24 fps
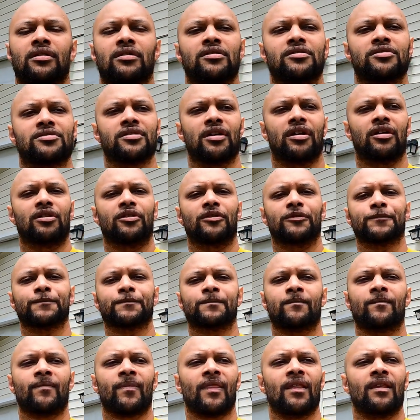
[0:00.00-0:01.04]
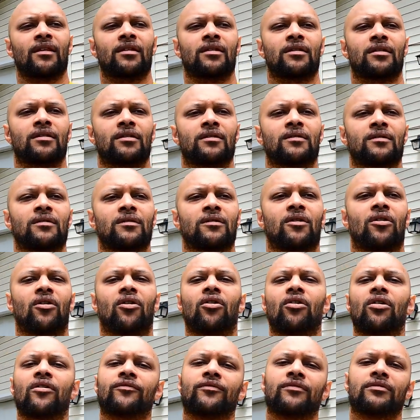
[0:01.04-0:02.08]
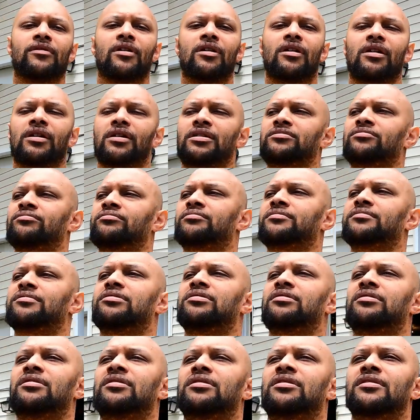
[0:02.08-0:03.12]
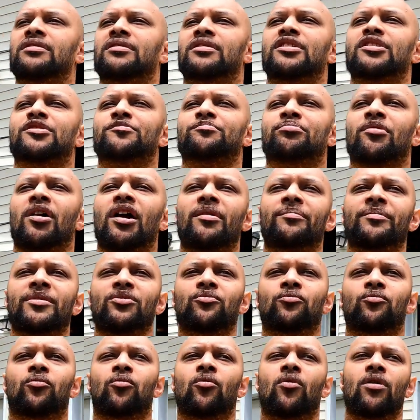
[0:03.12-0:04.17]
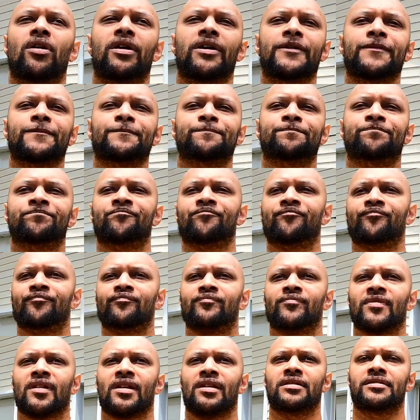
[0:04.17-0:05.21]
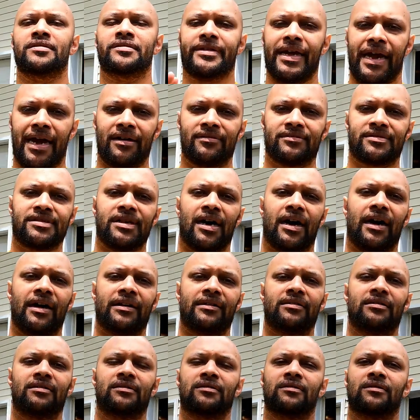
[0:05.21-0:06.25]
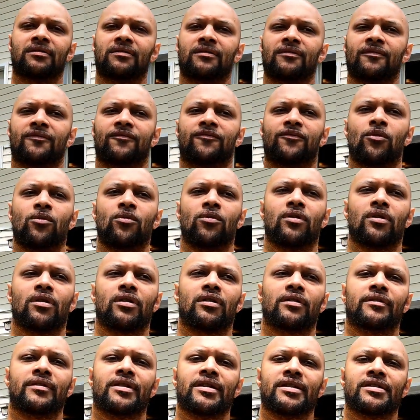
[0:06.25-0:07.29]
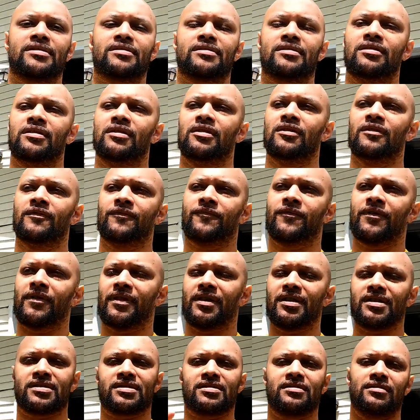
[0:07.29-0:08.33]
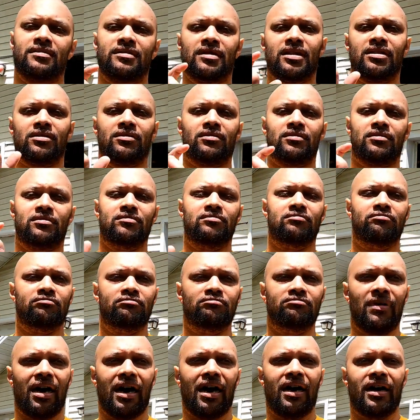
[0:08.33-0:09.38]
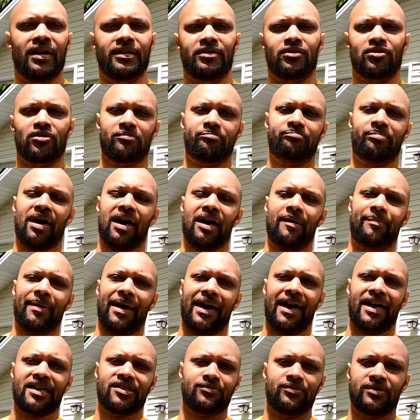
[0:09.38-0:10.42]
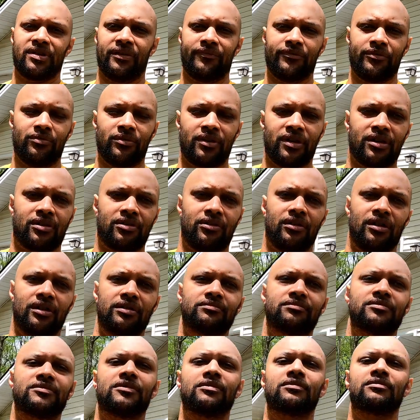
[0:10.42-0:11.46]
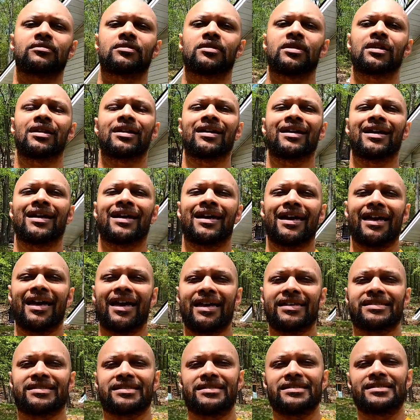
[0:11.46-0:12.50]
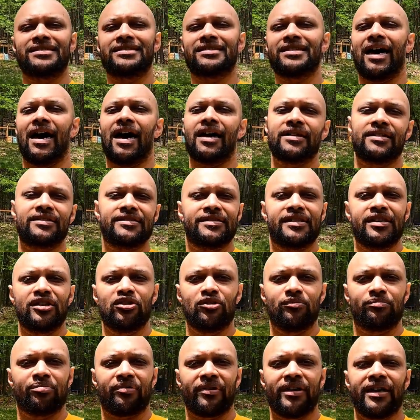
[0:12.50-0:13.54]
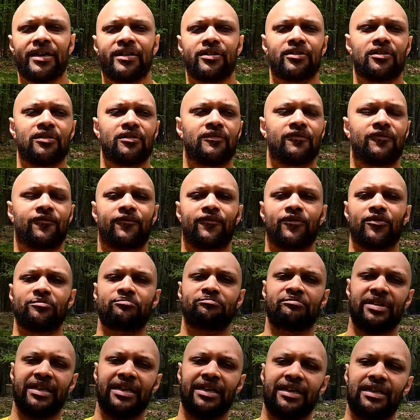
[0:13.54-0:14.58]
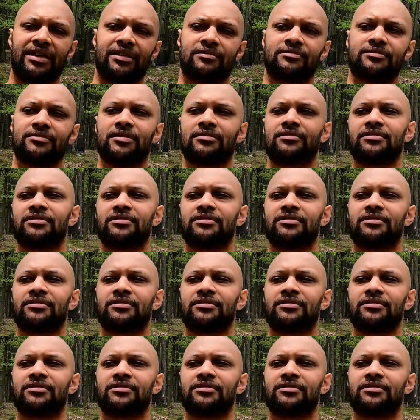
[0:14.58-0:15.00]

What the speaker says: So overall, there's probably one downside for this little mod or bypass, whatever you want to call it. It's not a deal breaker for me